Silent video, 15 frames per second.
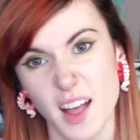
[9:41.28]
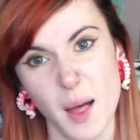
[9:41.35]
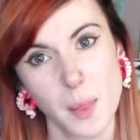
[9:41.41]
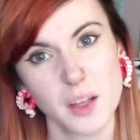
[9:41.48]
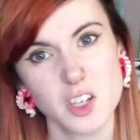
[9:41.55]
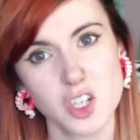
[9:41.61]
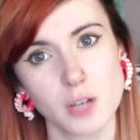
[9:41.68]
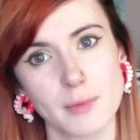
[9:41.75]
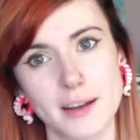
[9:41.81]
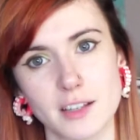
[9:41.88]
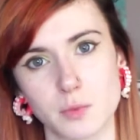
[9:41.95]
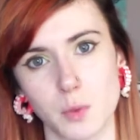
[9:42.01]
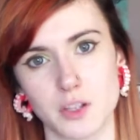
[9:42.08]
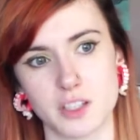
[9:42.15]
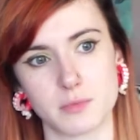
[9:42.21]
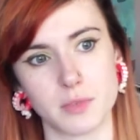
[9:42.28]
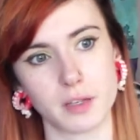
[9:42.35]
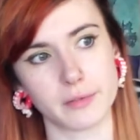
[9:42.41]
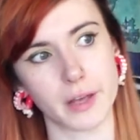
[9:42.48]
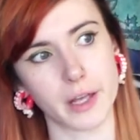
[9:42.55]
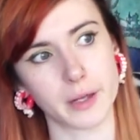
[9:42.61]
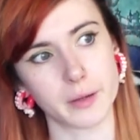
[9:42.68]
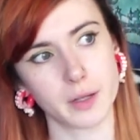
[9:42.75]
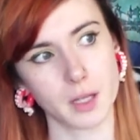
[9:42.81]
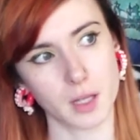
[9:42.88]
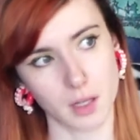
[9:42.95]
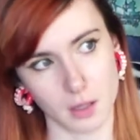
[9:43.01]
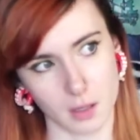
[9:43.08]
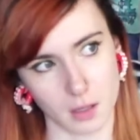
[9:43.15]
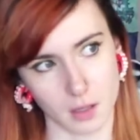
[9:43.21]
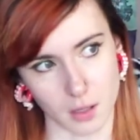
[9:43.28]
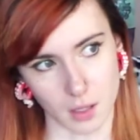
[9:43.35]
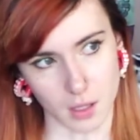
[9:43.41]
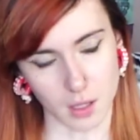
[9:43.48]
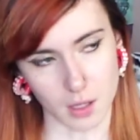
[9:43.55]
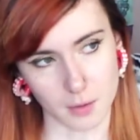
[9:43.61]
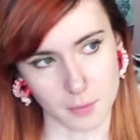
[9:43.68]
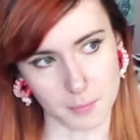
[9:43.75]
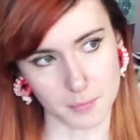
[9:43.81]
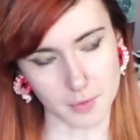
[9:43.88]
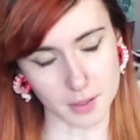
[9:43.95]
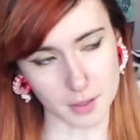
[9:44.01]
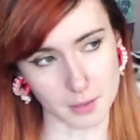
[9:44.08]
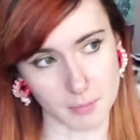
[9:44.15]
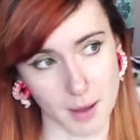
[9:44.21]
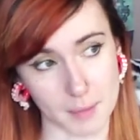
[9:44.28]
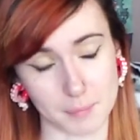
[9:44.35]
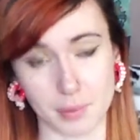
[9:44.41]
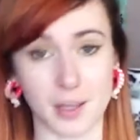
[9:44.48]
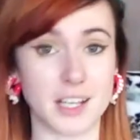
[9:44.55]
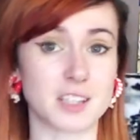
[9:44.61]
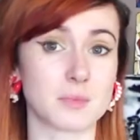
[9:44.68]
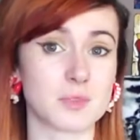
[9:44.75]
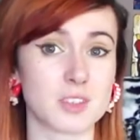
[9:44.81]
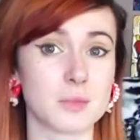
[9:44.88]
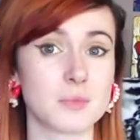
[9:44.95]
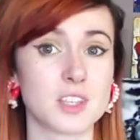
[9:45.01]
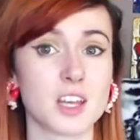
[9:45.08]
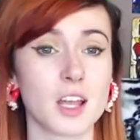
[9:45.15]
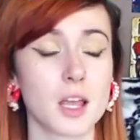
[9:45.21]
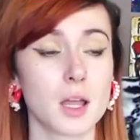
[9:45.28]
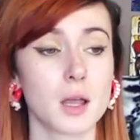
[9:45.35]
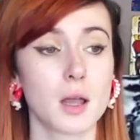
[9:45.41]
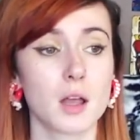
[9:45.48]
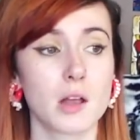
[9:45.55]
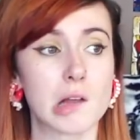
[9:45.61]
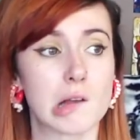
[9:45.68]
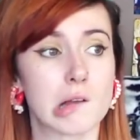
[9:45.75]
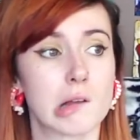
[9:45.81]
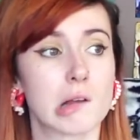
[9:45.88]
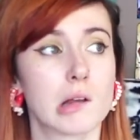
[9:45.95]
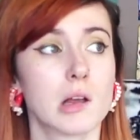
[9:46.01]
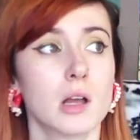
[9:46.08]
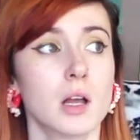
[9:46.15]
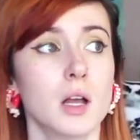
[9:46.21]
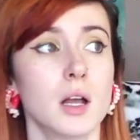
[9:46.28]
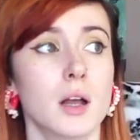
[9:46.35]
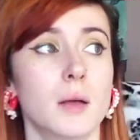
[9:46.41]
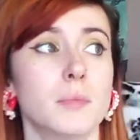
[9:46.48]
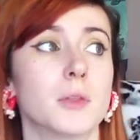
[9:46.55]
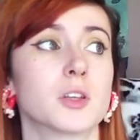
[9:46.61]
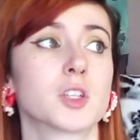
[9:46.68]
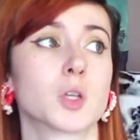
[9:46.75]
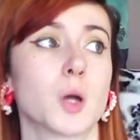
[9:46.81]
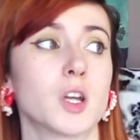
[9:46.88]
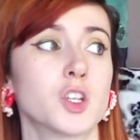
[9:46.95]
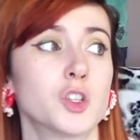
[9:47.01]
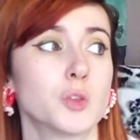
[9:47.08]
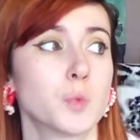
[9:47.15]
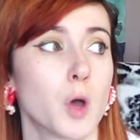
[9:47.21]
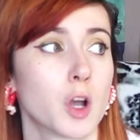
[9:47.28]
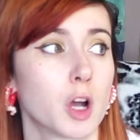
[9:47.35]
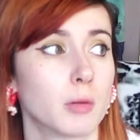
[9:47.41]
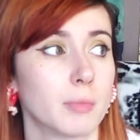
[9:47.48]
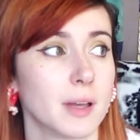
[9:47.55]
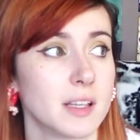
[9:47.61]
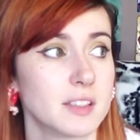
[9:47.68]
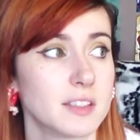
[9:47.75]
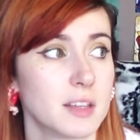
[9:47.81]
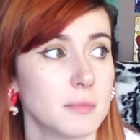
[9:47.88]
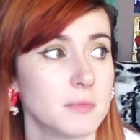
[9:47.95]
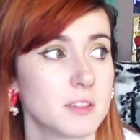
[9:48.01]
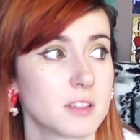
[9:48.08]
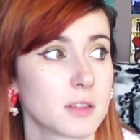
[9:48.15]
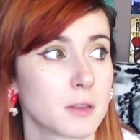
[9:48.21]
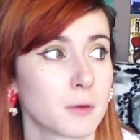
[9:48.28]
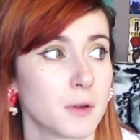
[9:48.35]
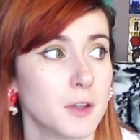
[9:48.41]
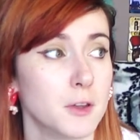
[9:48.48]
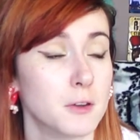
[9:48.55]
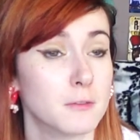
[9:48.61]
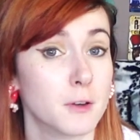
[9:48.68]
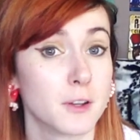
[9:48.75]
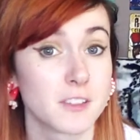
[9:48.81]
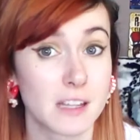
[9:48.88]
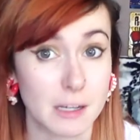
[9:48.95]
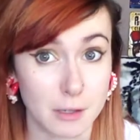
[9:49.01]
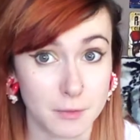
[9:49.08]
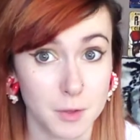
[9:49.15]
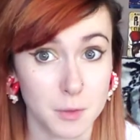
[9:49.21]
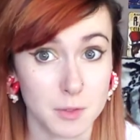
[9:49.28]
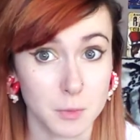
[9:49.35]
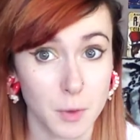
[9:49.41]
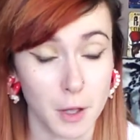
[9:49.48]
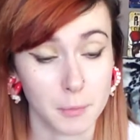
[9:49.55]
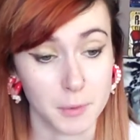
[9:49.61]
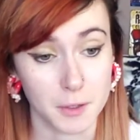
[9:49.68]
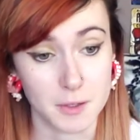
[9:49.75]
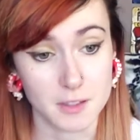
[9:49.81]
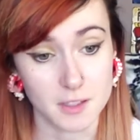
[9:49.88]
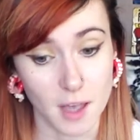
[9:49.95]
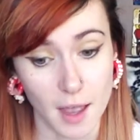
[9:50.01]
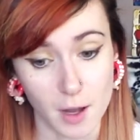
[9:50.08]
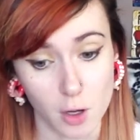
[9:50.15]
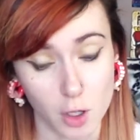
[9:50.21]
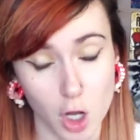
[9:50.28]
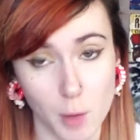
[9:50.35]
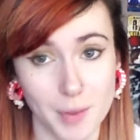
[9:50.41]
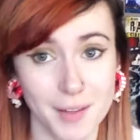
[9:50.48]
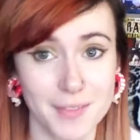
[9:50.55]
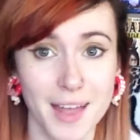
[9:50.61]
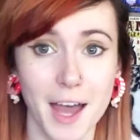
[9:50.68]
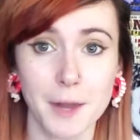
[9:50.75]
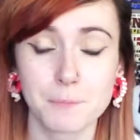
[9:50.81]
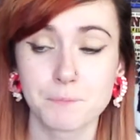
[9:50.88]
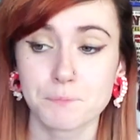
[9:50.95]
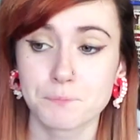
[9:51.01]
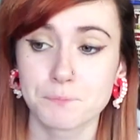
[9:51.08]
I'm not sure, I might just watch some TV. I might play some SimCity. I'm not sure. I should work on my Sims 3 University review as well, because I got a copy of that.